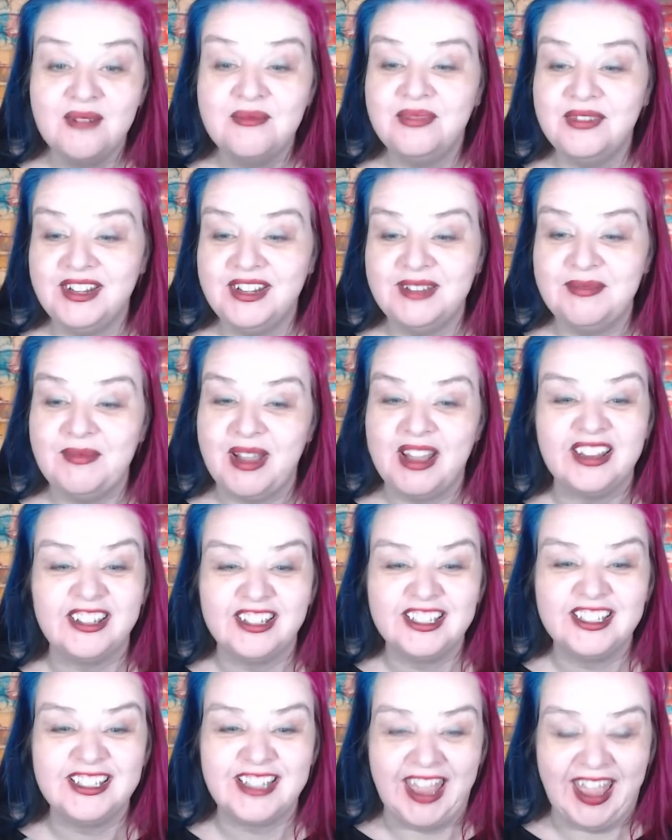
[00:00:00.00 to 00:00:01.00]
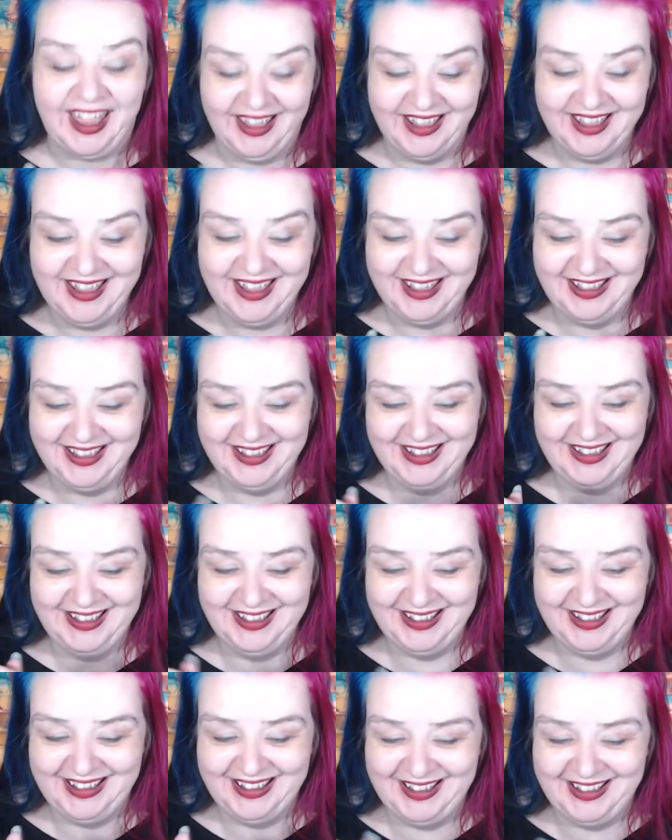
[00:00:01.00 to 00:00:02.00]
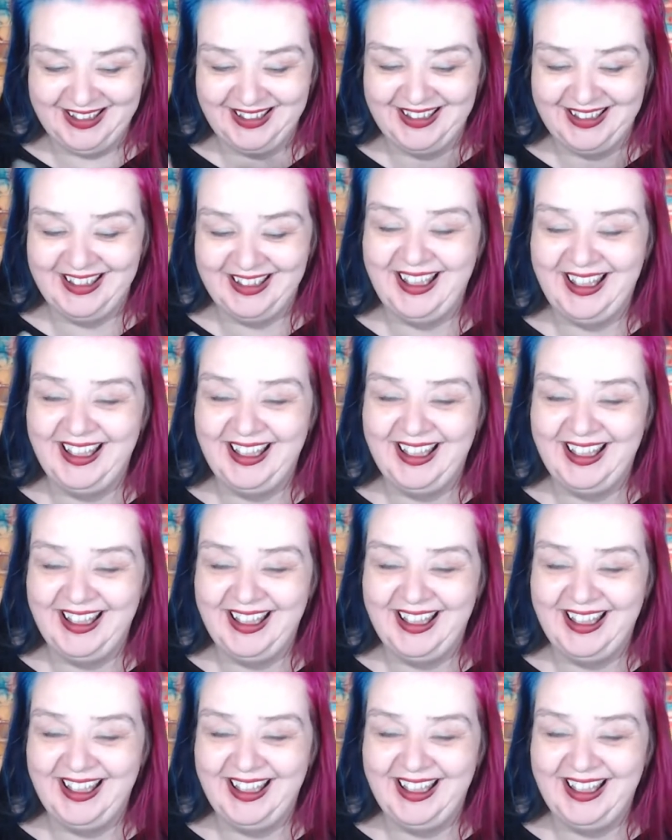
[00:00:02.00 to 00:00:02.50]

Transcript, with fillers: pretty much. Yeah.